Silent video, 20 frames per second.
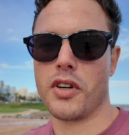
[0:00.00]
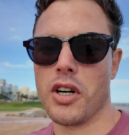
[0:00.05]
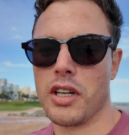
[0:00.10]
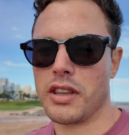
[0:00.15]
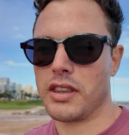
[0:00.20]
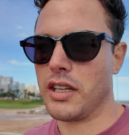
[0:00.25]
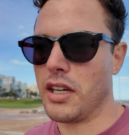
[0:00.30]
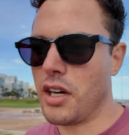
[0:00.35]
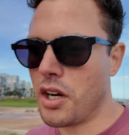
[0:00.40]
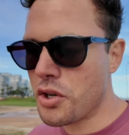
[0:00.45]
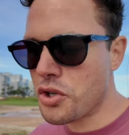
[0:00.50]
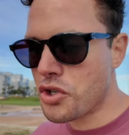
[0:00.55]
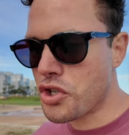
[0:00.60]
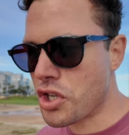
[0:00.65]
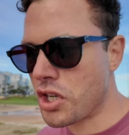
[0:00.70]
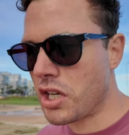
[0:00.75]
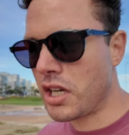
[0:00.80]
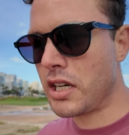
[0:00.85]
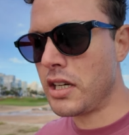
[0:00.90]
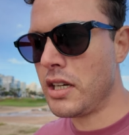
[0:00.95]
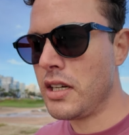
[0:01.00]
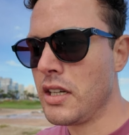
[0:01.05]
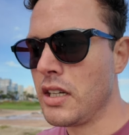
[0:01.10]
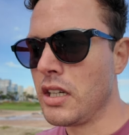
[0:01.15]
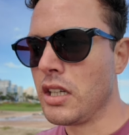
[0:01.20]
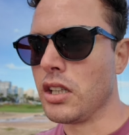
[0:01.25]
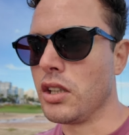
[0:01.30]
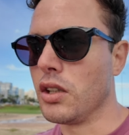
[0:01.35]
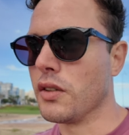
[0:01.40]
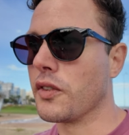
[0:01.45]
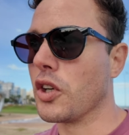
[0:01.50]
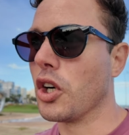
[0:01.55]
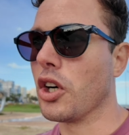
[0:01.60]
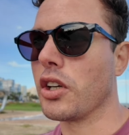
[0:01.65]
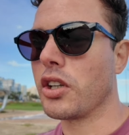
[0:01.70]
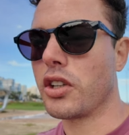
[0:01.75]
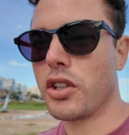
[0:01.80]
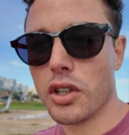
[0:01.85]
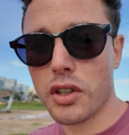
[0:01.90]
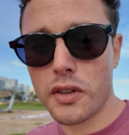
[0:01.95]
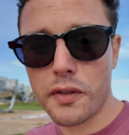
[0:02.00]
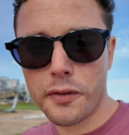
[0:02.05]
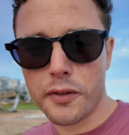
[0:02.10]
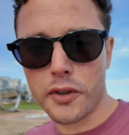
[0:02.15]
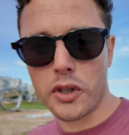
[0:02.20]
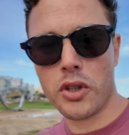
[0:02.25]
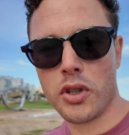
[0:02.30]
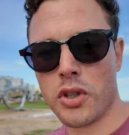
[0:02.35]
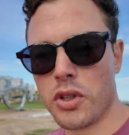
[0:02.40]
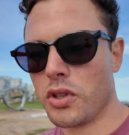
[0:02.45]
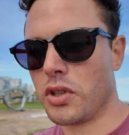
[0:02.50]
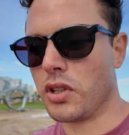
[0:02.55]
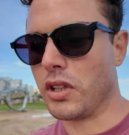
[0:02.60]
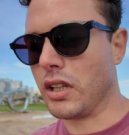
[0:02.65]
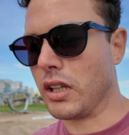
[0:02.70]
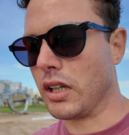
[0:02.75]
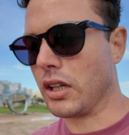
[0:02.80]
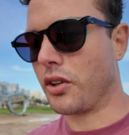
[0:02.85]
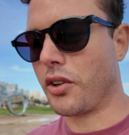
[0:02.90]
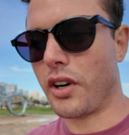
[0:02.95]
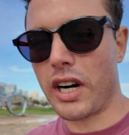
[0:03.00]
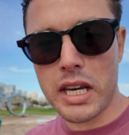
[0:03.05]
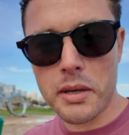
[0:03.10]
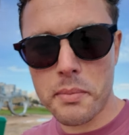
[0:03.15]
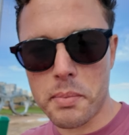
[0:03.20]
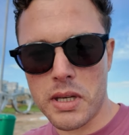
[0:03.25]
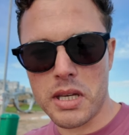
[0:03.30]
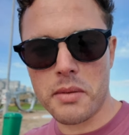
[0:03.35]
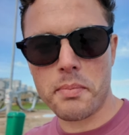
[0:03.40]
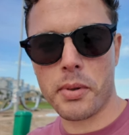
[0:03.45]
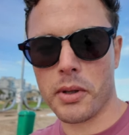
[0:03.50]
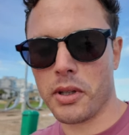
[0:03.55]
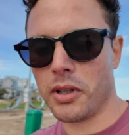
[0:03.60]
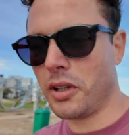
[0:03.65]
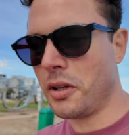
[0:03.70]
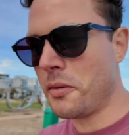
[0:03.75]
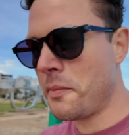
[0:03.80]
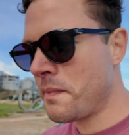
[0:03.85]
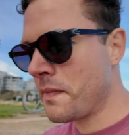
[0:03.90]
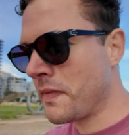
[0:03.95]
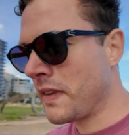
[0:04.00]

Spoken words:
got the ocean, you've got good food, great people.